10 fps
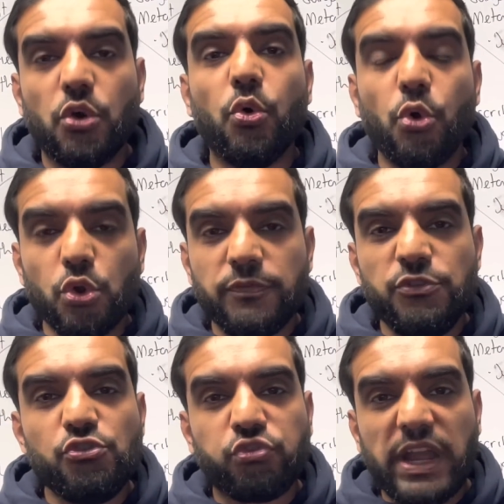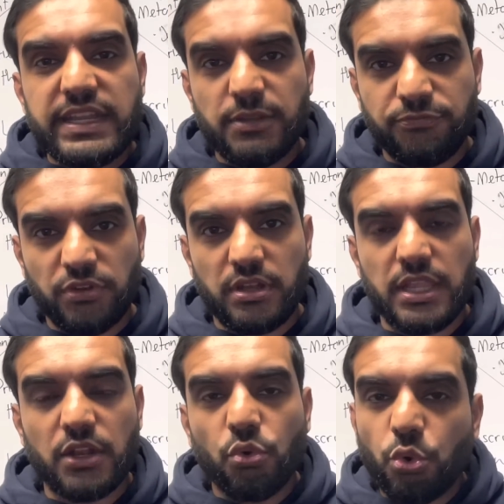All of you write differently
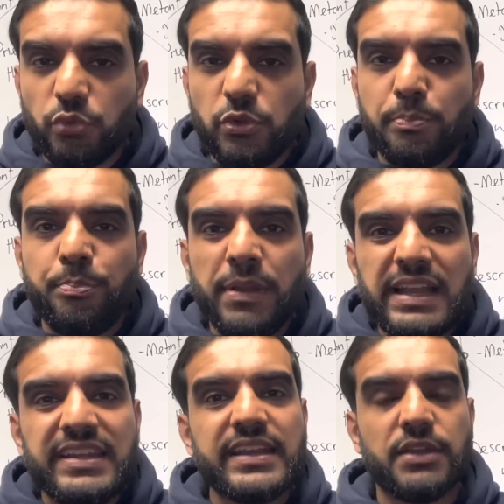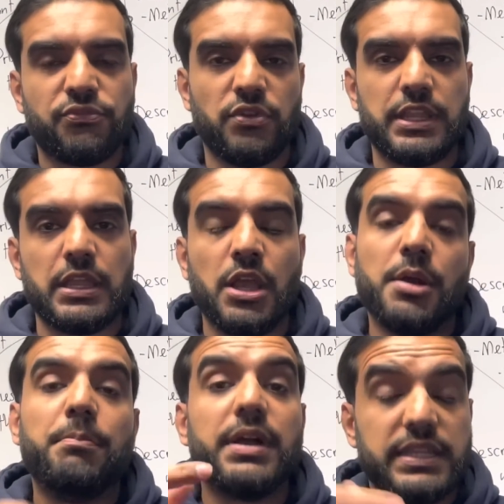and all of you build it differently.
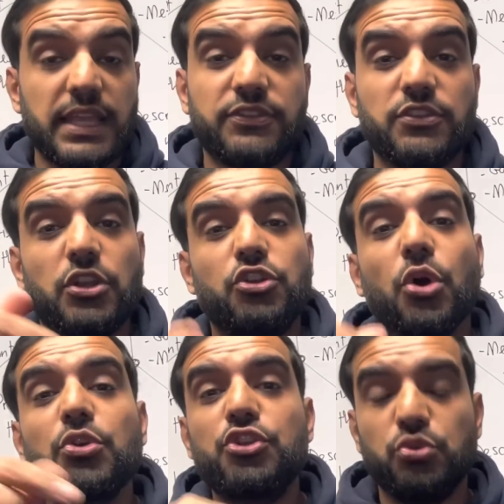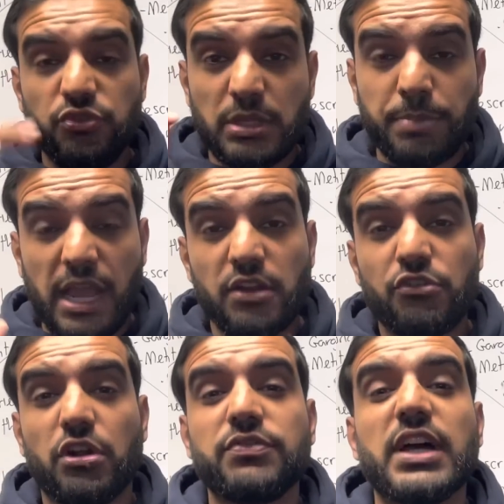But yes, don't use the
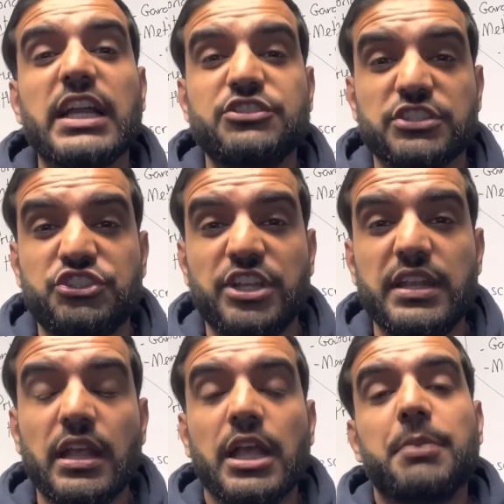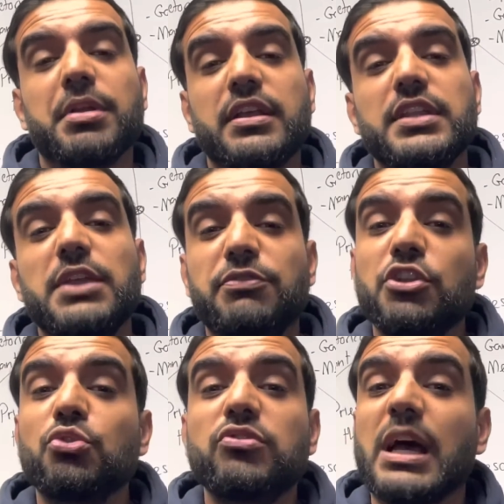paragraph that I just shared, because if you
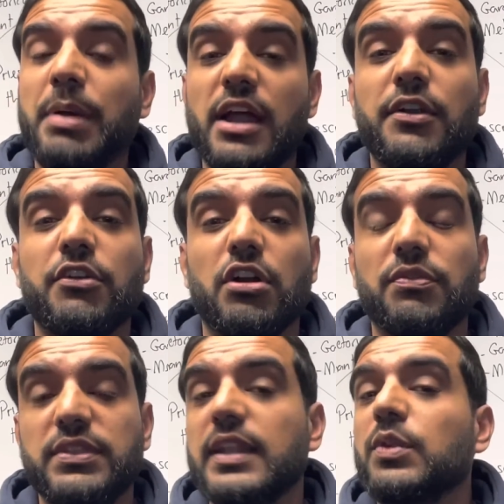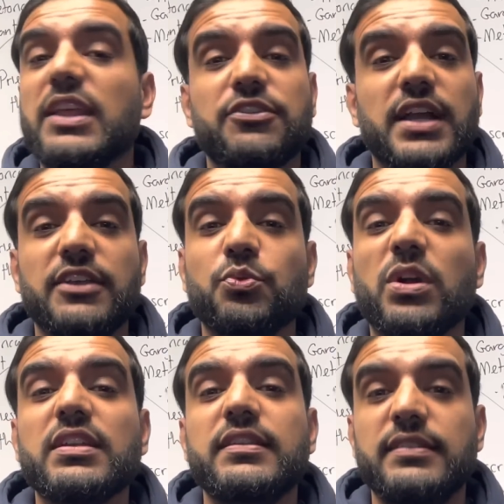use that paragraph, then yes, guys,
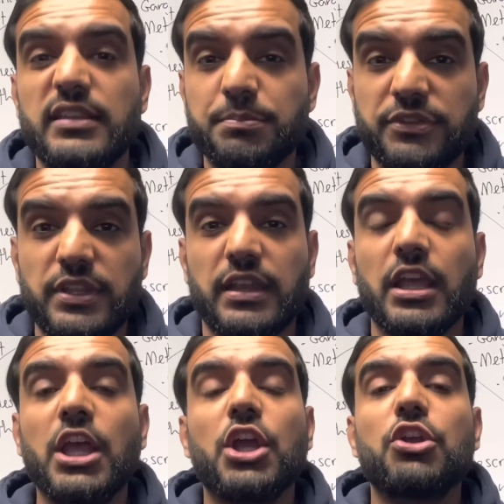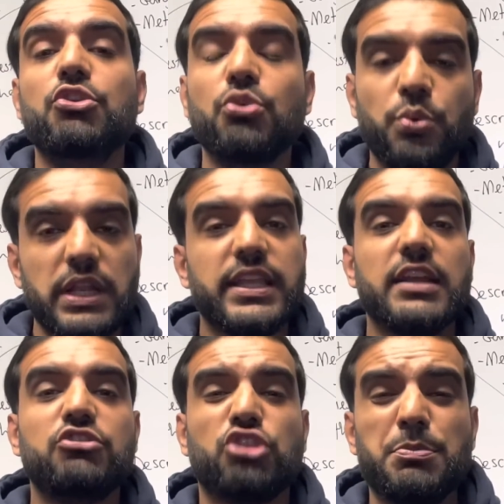1 gazillion% you will get
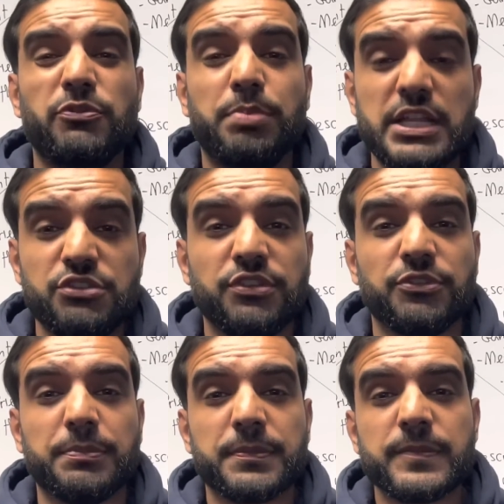in trouble for plagiarism.